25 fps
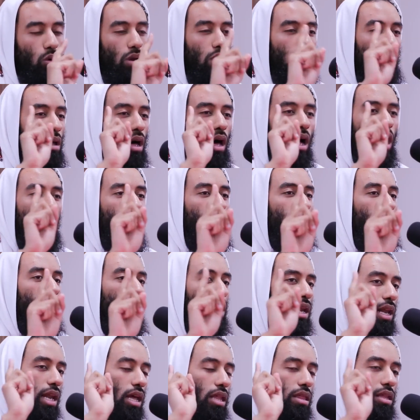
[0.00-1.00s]
Wallahi,
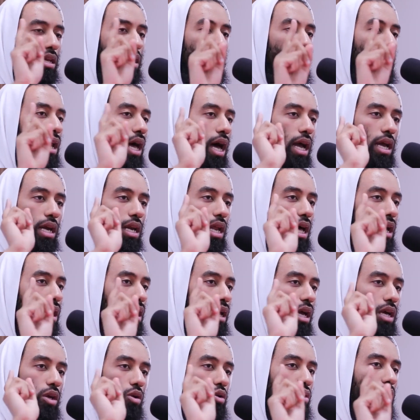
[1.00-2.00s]
la
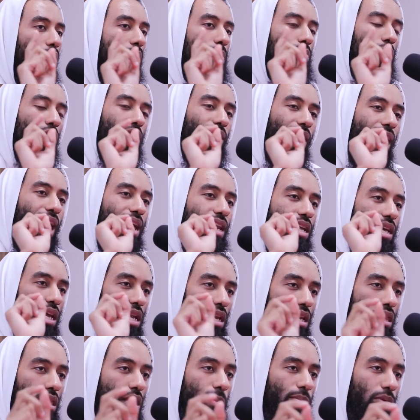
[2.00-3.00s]
ilaha ghayru. I'm not adding
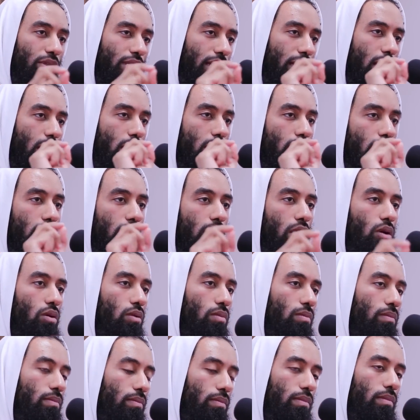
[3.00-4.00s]
anything, I'm not taking anything out.
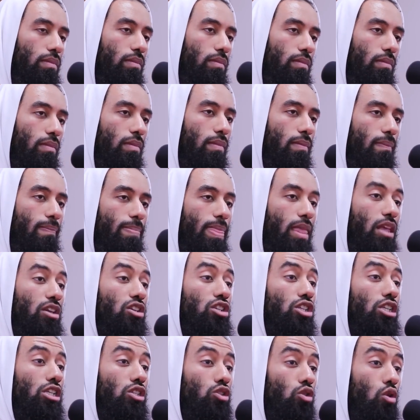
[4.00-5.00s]
And
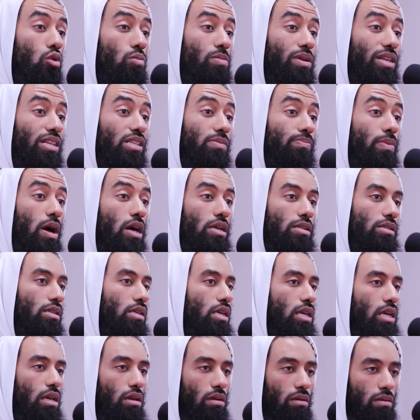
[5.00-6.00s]
she told me this
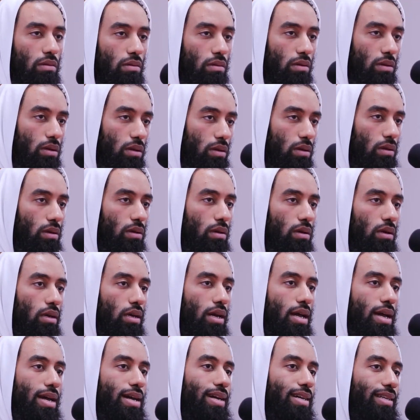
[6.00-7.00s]
personally.
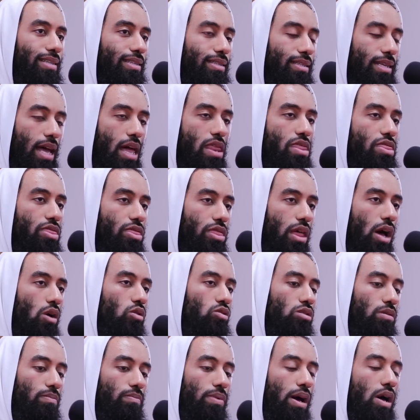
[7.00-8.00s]

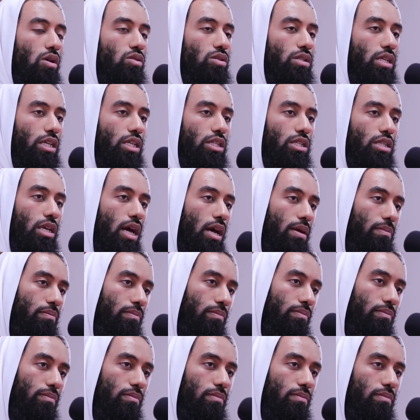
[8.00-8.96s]
10,000 pounds each time.